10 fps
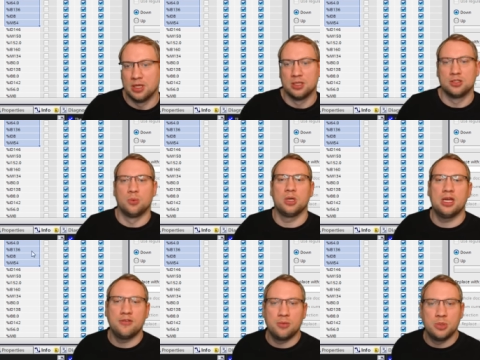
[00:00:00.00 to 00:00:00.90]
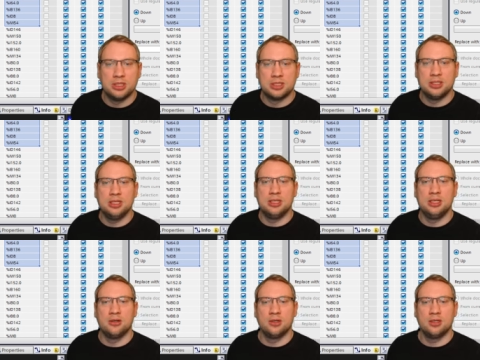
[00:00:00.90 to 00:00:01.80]
So whatever we see
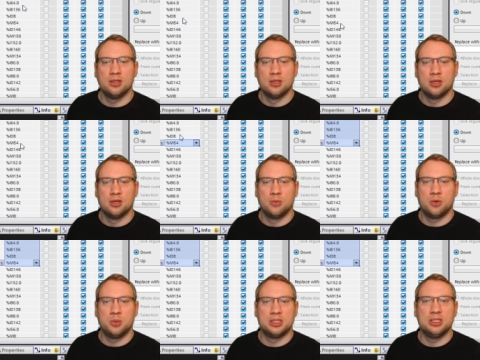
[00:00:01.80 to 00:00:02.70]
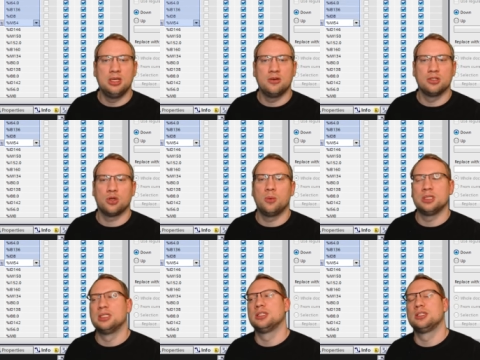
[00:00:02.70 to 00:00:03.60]
here, what we see here is always
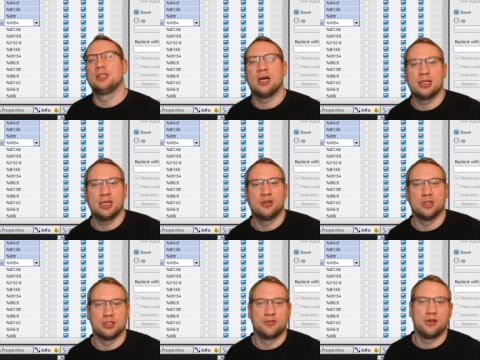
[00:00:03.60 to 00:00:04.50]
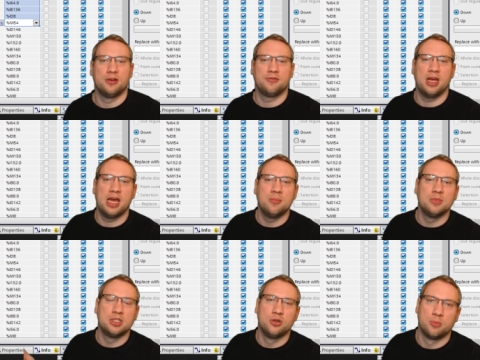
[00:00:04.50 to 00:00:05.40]
the start address. If I have M
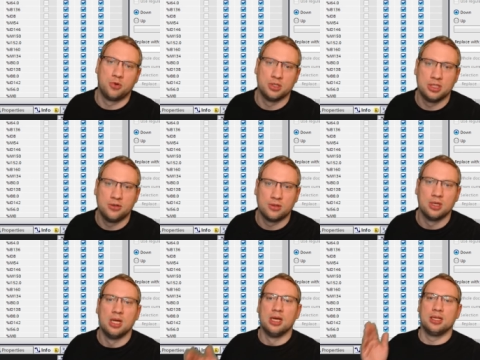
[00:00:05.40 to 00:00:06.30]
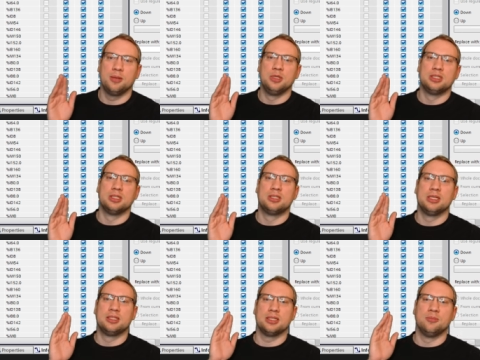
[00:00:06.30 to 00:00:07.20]
zero point zero, that means it
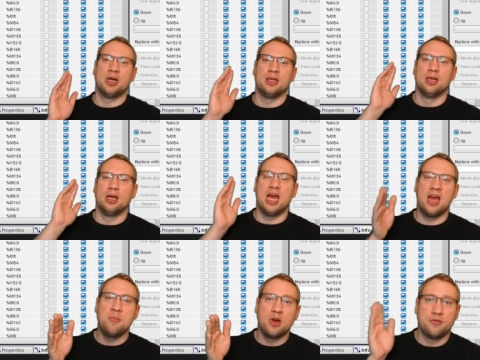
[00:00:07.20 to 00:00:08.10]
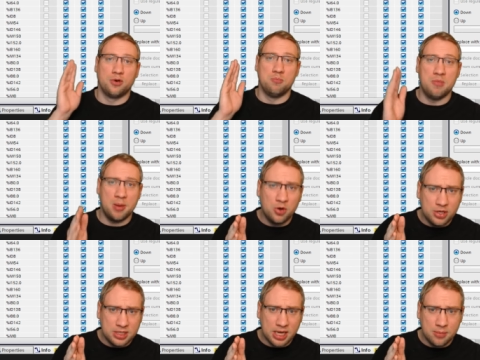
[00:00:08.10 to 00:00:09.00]
sits in my M for memory
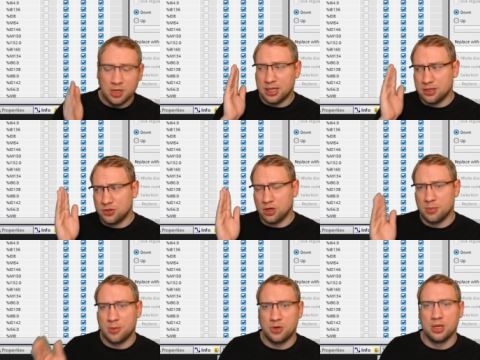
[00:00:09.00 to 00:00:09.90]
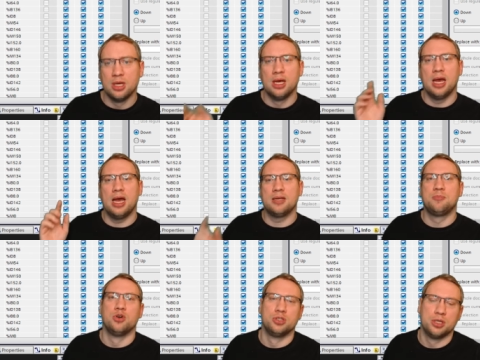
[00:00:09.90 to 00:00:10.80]
table, internal memory, at
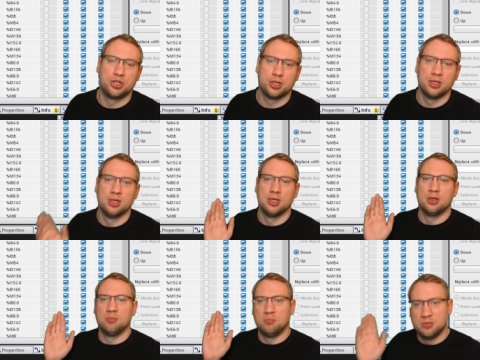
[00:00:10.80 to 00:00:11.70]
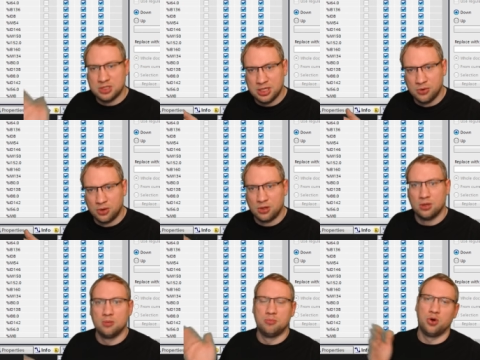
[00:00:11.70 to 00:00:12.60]
position zero
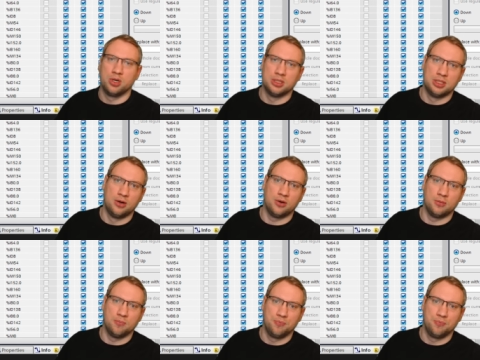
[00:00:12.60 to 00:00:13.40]
point zero.